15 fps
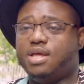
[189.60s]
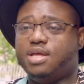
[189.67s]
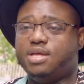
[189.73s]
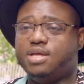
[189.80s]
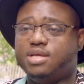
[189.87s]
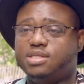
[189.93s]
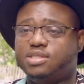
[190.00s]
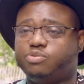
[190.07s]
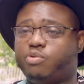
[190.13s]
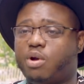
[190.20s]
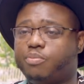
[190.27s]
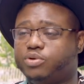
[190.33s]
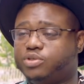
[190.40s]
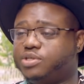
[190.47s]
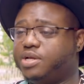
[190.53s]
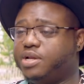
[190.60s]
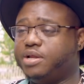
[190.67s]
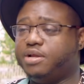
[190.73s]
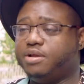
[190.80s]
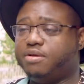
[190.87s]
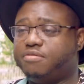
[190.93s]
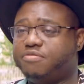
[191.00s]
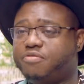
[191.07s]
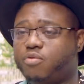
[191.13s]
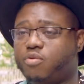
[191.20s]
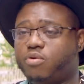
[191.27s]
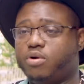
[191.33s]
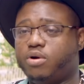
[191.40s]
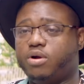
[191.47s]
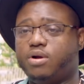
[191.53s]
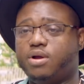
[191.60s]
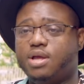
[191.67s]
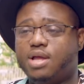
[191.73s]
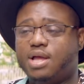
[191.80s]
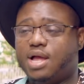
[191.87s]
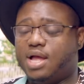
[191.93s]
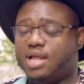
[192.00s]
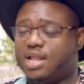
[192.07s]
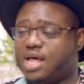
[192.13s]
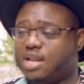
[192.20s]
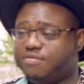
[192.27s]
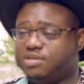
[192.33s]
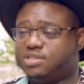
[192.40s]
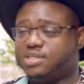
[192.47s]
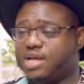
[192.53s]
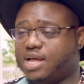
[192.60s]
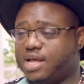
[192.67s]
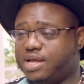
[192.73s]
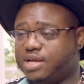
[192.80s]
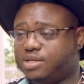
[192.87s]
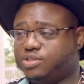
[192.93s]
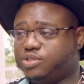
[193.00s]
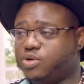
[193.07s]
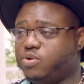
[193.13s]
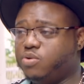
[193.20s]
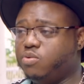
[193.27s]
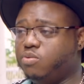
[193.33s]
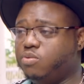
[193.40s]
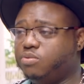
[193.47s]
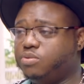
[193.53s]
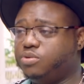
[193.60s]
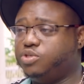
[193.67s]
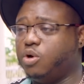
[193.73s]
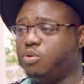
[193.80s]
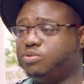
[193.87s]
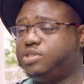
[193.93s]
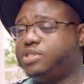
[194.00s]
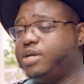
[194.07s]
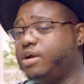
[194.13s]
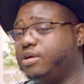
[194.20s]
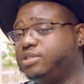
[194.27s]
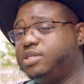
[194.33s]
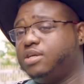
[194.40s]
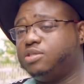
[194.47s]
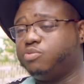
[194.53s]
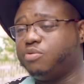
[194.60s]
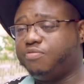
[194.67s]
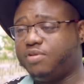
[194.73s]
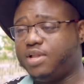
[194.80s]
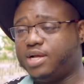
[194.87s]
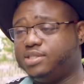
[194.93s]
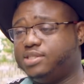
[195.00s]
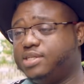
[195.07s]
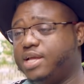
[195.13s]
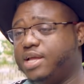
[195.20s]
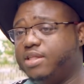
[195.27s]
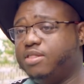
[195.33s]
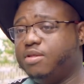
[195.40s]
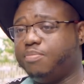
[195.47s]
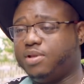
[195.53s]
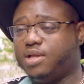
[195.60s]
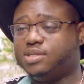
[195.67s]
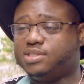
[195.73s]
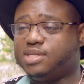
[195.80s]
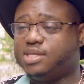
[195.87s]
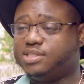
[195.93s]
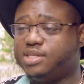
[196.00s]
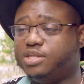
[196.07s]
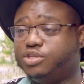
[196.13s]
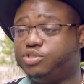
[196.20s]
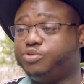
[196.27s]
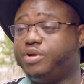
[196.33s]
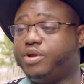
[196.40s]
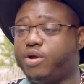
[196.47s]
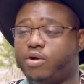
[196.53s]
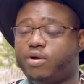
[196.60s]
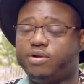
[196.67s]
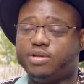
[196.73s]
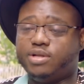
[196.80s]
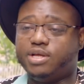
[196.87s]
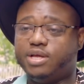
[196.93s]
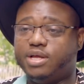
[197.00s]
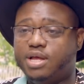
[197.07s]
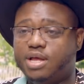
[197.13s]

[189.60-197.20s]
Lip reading: is representing for a lot of us guys who don't see ourselves reflected in the plus size industry currently.